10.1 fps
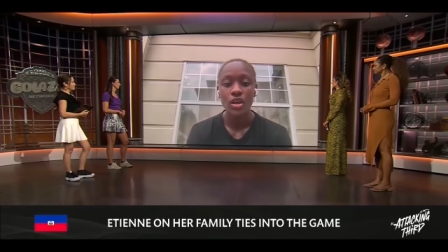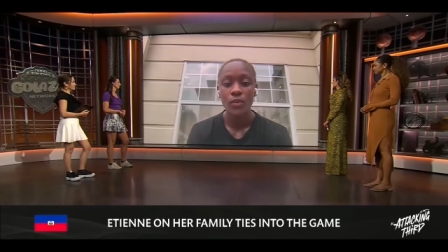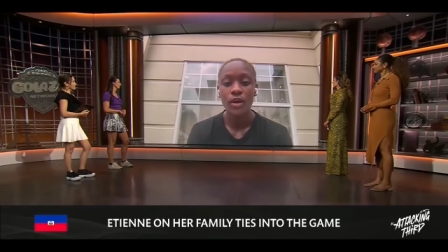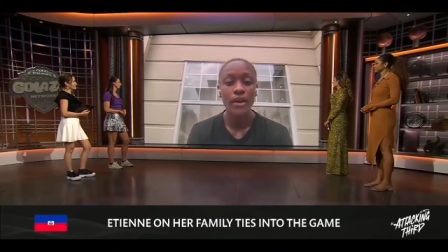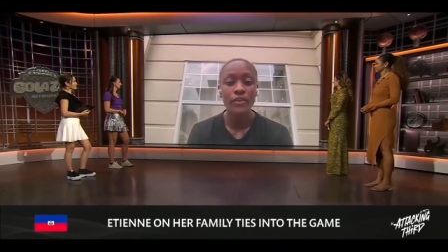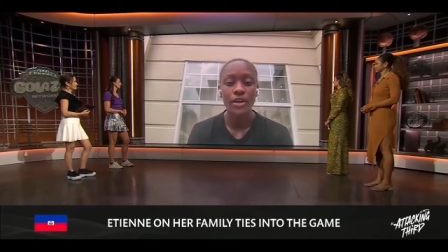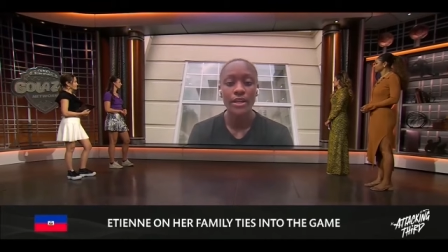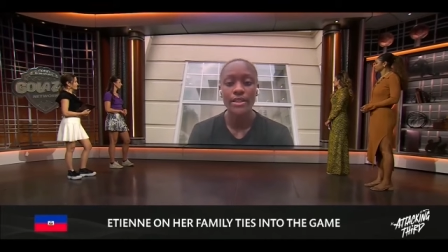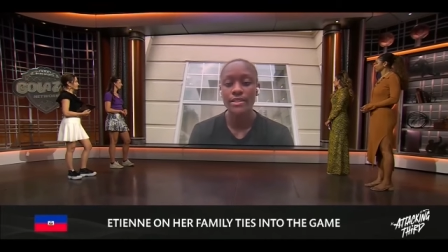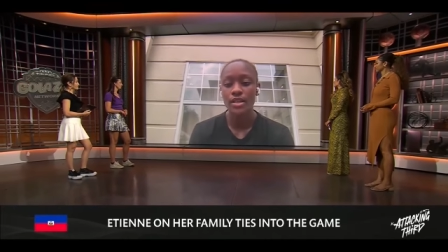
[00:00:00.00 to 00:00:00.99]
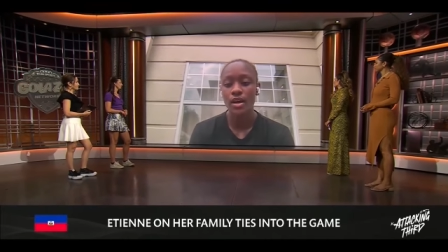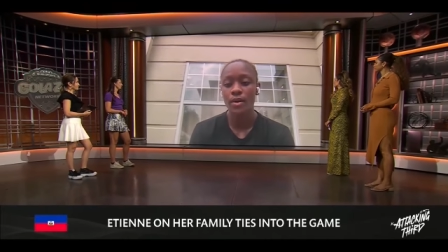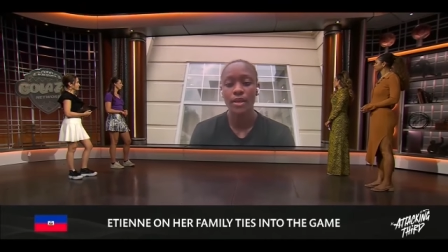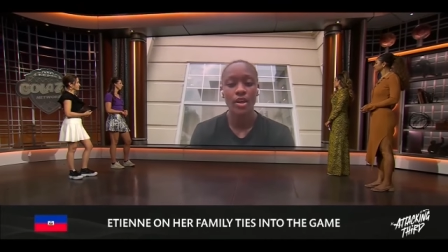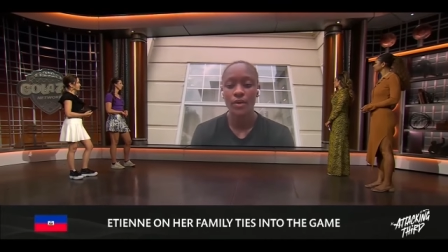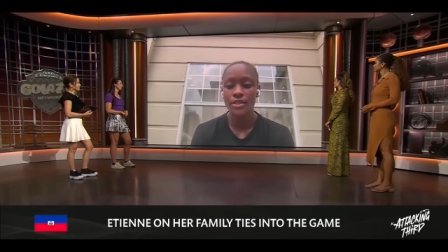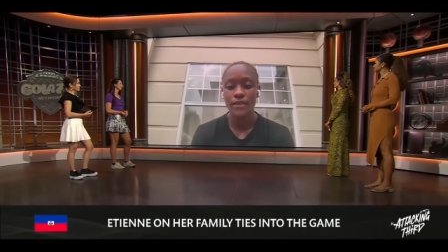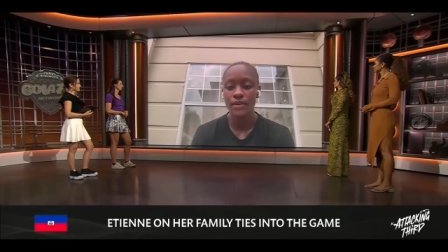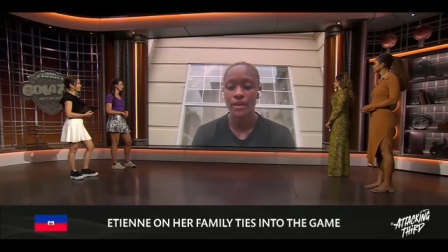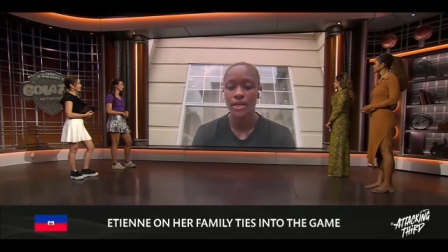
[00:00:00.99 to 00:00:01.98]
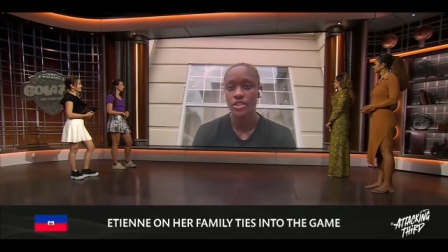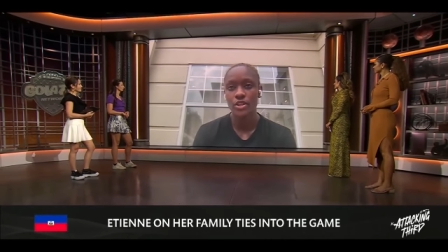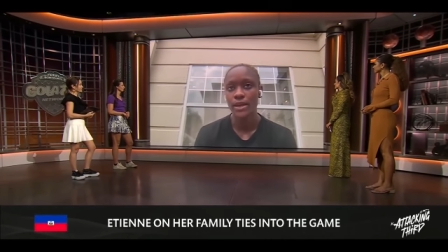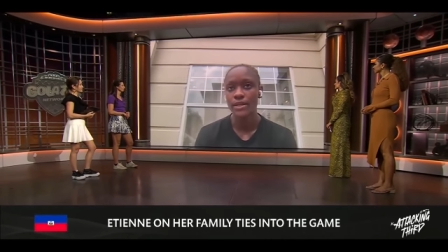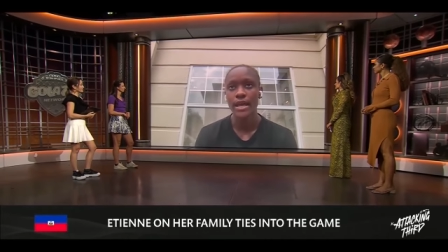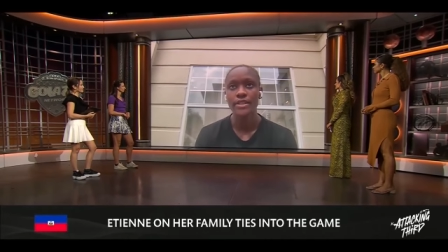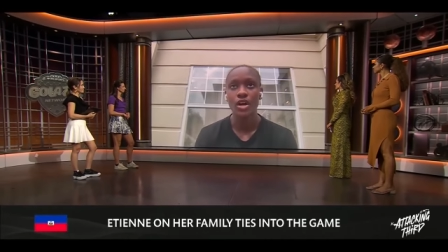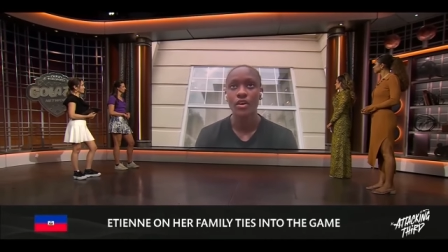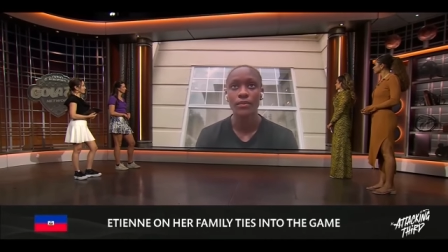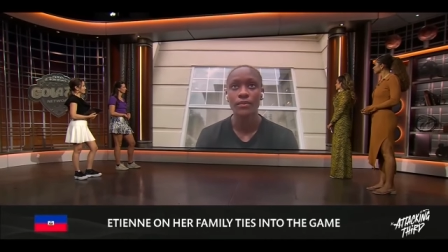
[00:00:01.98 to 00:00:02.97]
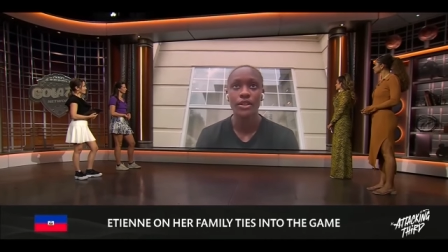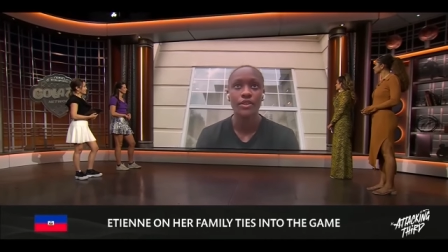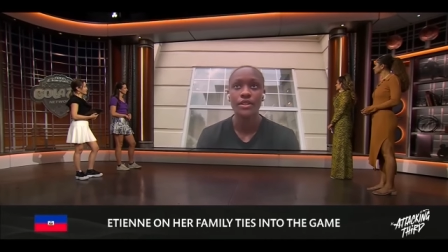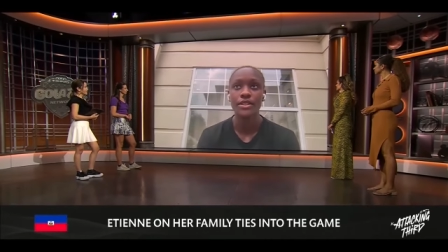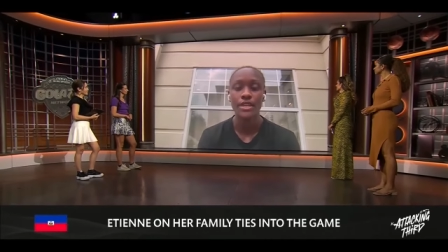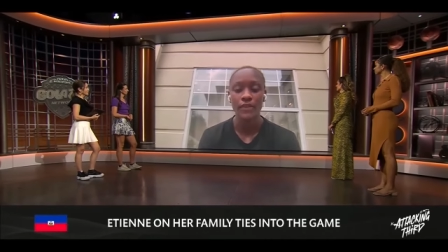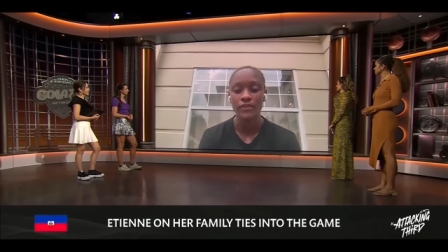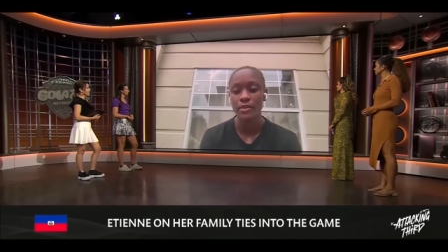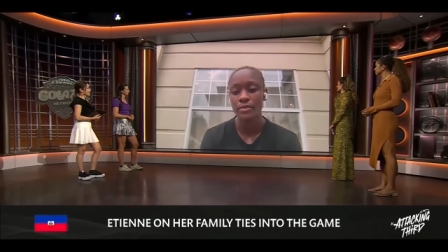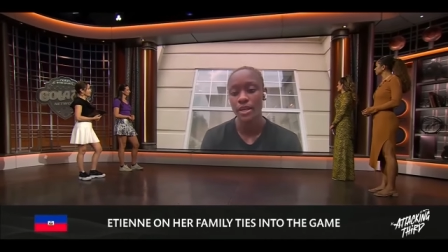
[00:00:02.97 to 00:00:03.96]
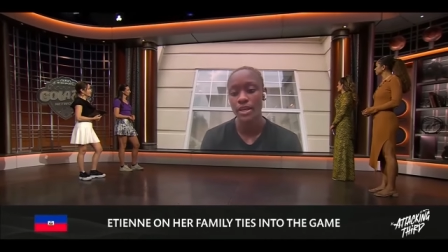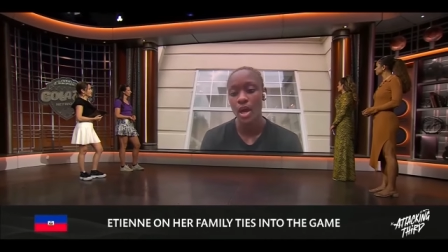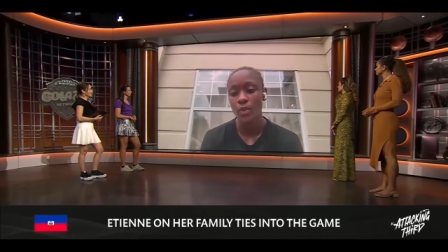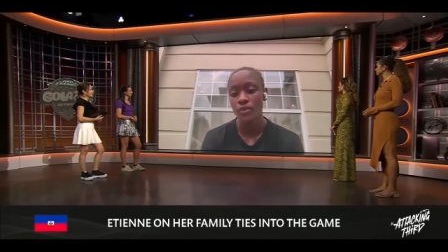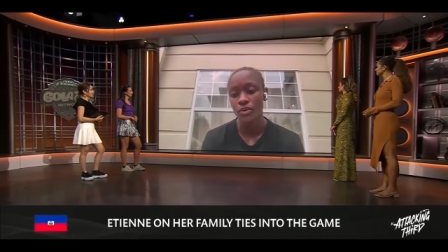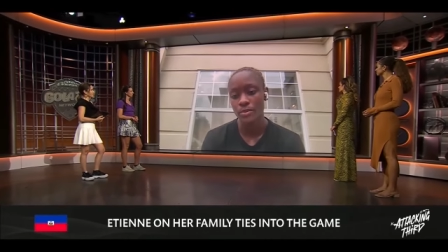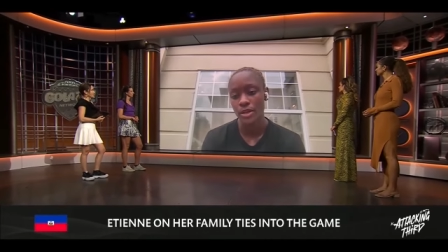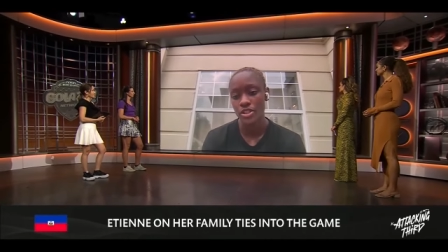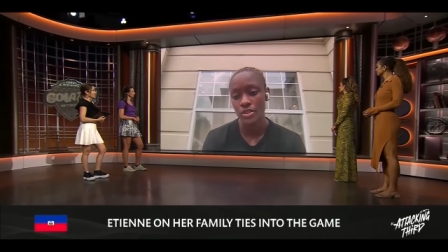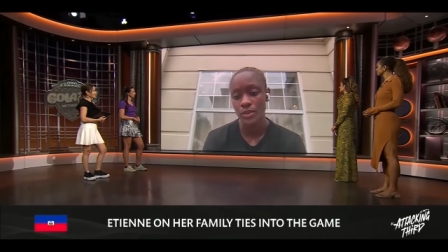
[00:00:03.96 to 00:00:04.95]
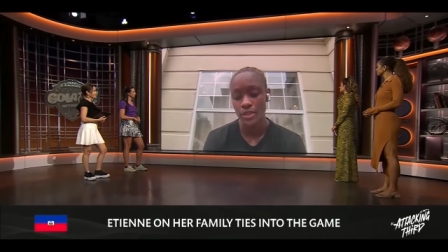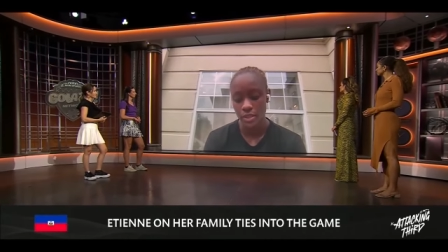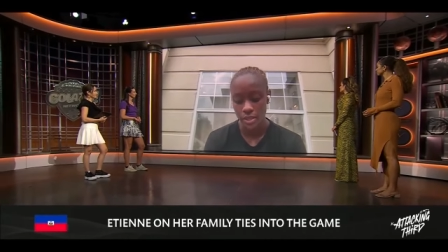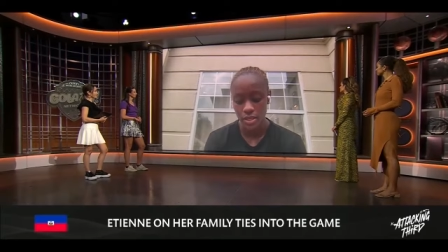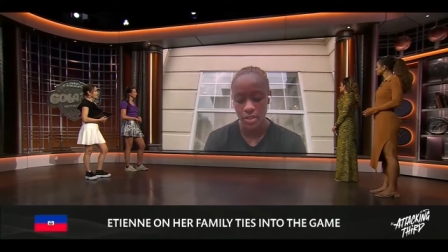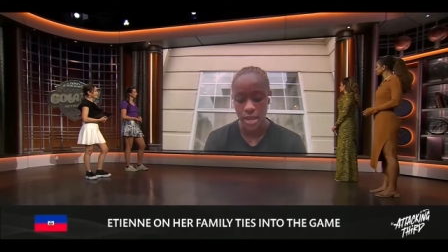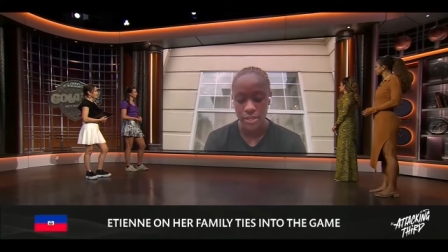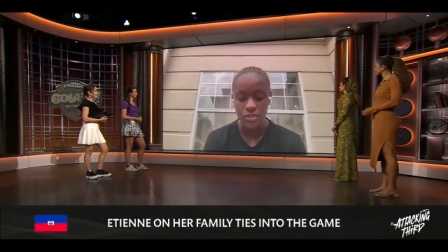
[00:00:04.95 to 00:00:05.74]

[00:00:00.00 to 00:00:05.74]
whatever it is. Um, they always give advice. You know, my dad's all he's definitely been helpful, especially within the, the national